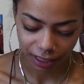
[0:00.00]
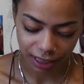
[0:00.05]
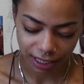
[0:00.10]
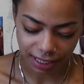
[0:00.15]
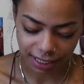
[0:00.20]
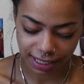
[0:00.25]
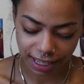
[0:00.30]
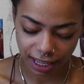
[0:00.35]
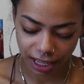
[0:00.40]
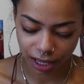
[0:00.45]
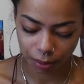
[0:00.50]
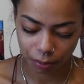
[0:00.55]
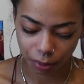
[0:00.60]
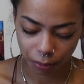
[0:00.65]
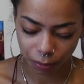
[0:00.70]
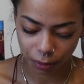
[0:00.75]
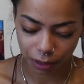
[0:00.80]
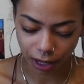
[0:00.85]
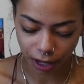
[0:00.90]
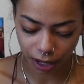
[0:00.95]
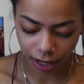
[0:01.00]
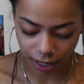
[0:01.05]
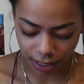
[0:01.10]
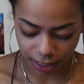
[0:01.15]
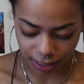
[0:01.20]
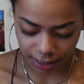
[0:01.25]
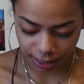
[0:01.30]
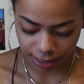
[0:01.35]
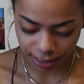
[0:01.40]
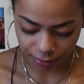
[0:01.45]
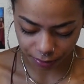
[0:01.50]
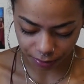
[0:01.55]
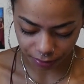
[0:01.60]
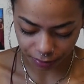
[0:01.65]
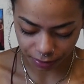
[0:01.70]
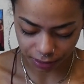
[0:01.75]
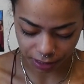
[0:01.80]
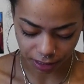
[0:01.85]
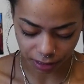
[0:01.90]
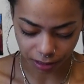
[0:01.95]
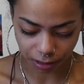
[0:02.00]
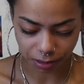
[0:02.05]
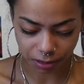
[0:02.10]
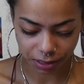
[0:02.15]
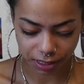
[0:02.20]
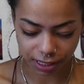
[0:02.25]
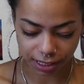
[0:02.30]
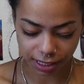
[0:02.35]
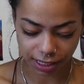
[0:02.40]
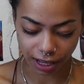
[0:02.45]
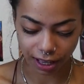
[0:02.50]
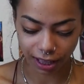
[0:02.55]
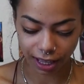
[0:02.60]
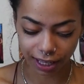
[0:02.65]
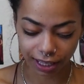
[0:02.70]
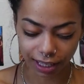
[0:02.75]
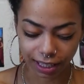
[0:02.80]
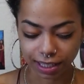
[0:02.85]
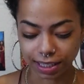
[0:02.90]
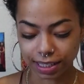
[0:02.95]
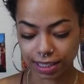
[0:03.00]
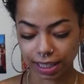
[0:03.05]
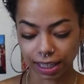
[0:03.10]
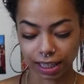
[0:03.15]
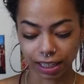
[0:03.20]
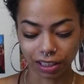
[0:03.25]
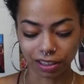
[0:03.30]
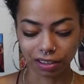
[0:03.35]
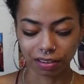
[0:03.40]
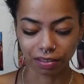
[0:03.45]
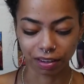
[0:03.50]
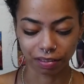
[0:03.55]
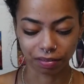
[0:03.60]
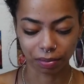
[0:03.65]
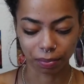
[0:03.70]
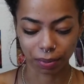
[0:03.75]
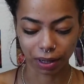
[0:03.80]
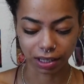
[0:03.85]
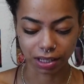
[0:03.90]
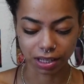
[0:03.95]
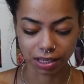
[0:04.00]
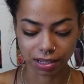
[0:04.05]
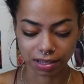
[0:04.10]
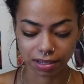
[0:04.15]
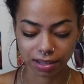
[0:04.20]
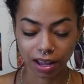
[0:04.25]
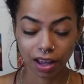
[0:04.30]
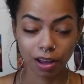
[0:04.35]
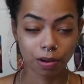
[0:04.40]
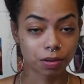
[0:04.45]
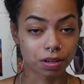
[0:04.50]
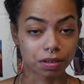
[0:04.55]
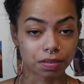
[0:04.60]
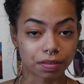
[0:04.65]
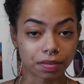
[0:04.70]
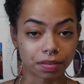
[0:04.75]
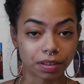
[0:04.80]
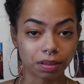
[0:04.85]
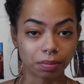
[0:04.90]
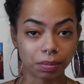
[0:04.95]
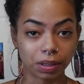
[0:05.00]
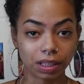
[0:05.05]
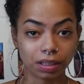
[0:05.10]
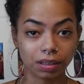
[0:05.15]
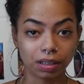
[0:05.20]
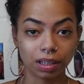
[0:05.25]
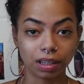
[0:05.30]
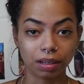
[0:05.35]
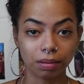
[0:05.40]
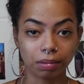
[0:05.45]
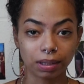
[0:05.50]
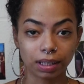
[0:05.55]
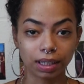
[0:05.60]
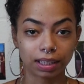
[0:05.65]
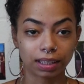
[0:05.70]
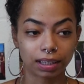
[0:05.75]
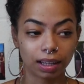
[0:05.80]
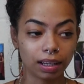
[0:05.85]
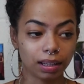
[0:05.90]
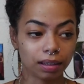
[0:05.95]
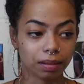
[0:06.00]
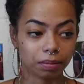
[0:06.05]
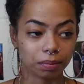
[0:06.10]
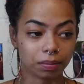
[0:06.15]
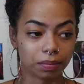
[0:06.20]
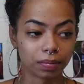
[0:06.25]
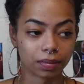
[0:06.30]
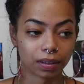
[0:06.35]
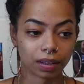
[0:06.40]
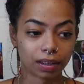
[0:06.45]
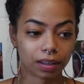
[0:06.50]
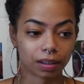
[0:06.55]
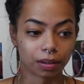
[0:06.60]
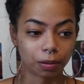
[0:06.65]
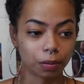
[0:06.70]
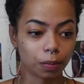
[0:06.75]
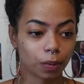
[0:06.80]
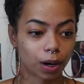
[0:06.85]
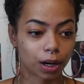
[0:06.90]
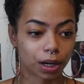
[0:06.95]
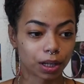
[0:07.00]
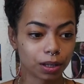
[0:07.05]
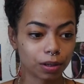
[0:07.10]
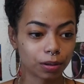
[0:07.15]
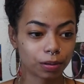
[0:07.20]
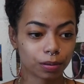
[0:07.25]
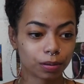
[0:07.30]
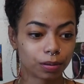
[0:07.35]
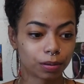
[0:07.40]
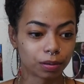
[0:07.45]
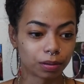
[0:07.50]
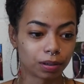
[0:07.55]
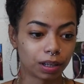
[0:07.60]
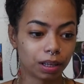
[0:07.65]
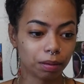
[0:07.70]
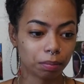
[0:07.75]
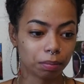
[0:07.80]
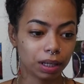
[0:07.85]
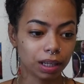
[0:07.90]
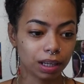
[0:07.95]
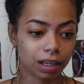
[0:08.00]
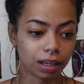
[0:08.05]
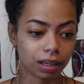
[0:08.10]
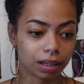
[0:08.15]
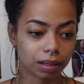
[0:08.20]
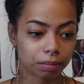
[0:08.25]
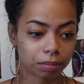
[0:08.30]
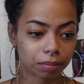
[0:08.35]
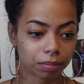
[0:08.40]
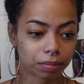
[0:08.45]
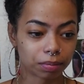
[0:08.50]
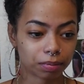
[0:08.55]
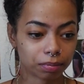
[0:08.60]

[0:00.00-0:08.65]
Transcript: Let's get a couple more cards for physicals, because all I get is like you're everybody's wish fulfillment, and I'm like, damn, who are you? Hit me up.